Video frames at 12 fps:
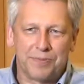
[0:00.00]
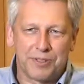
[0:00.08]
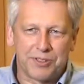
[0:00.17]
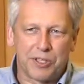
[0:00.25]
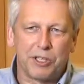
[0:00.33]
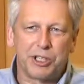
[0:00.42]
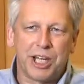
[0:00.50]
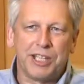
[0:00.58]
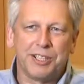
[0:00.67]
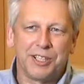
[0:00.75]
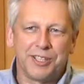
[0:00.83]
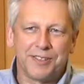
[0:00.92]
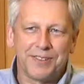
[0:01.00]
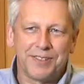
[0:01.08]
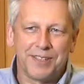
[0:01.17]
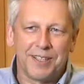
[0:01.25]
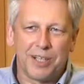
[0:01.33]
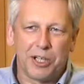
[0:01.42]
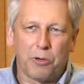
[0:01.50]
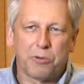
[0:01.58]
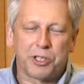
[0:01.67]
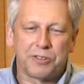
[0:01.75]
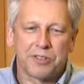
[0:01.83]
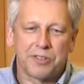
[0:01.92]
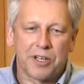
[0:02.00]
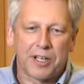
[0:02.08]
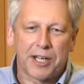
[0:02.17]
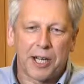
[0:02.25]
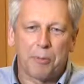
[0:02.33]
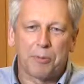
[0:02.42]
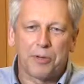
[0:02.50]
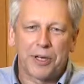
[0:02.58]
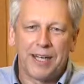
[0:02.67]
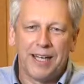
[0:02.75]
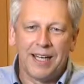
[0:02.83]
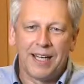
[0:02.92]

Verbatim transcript: to start changing an, a culture inside a company.